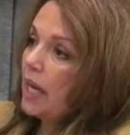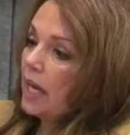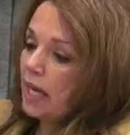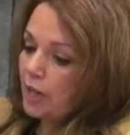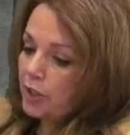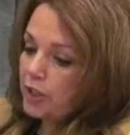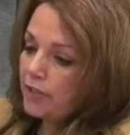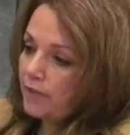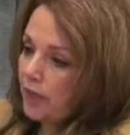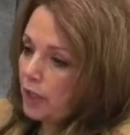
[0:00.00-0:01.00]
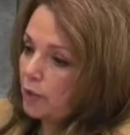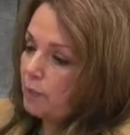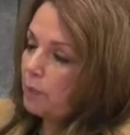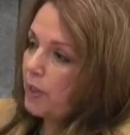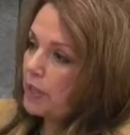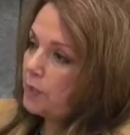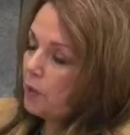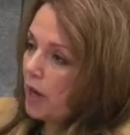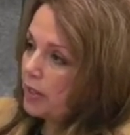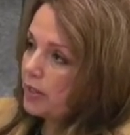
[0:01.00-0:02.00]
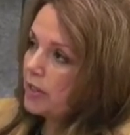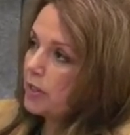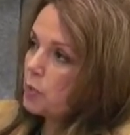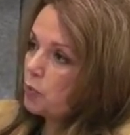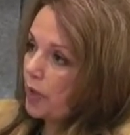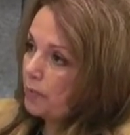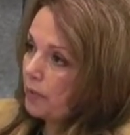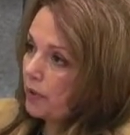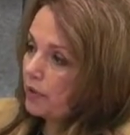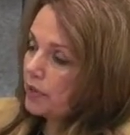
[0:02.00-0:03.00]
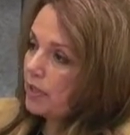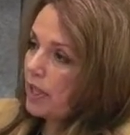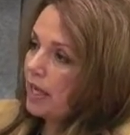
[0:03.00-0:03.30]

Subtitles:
and actually develop best practices run books